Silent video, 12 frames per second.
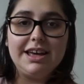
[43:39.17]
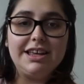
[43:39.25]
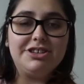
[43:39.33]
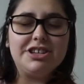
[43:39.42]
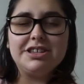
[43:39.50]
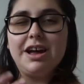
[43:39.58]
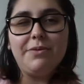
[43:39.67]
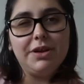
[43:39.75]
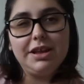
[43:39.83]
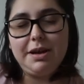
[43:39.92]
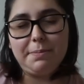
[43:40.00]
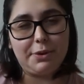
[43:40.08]
It's just not
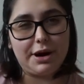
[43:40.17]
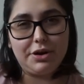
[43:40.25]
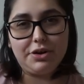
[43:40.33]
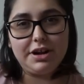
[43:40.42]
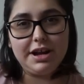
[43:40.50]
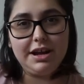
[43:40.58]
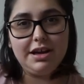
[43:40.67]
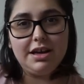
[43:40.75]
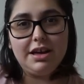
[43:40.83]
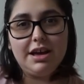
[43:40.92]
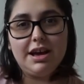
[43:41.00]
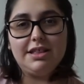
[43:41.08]
really a priority,
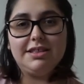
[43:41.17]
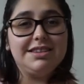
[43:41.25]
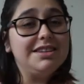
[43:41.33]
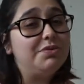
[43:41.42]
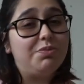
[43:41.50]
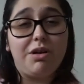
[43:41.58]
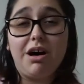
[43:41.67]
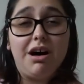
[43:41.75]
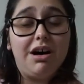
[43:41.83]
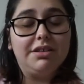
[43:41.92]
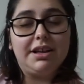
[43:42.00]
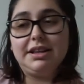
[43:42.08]
and this is
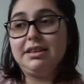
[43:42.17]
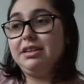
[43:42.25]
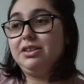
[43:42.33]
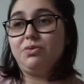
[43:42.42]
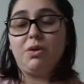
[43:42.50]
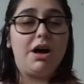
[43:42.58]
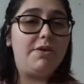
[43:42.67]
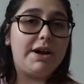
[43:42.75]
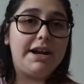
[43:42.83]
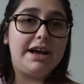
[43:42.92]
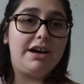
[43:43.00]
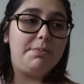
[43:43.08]
raw. Like this is raw
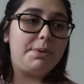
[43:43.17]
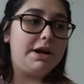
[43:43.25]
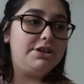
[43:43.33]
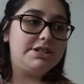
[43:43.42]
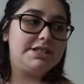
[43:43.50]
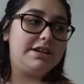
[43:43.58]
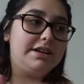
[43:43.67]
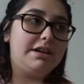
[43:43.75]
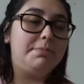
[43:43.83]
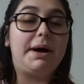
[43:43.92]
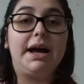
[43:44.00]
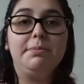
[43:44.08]
right now. I'm probably just gonna
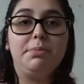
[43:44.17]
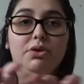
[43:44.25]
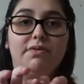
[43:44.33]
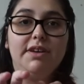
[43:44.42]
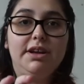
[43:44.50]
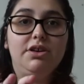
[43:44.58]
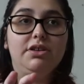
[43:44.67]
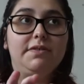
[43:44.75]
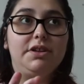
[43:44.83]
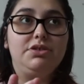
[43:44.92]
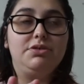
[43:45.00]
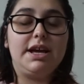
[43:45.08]
combine both videos over
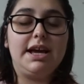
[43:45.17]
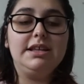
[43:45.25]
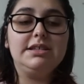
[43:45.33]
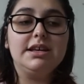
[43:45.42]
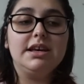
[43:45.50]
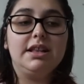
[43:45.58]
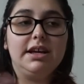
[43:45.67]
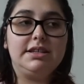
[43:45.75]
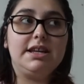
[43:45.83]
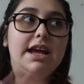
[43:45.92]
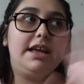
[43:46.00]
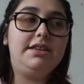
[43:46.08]
the two days, like
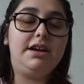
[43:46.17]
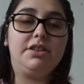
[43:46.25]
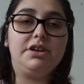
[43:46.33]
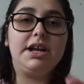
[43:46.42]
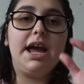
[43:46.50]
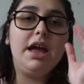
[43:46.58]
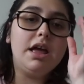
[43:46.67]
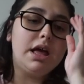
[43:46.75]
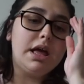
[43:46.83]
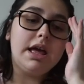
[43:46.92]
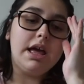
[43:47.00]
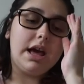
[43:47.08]
today and the other day,
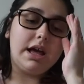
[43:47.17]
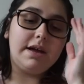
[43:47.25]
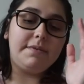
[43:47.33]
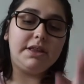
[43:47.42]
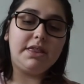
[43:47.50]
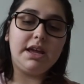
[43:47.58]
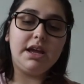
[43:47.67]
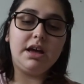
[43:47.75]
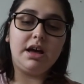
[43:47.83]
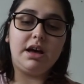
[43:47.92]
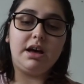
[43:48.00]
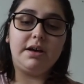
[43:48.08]
and everything.
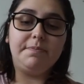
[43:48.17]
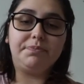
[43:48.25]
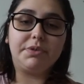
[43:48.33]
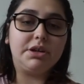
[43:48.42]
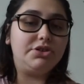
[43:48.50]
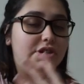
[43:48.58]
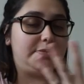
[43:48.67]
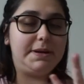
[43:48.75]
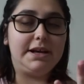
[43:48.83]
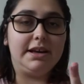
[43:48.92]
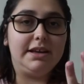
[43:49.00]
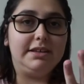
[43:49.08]
Um, just
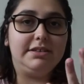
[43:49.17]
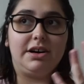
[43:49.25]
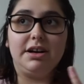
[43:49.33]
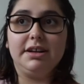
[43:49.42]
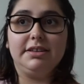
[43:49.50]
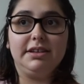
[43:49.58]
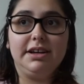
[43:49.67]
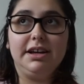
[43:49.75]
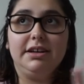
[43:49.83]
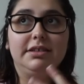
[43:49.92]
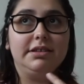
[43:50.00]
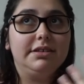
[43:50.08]
because
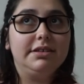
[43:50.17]
honestly,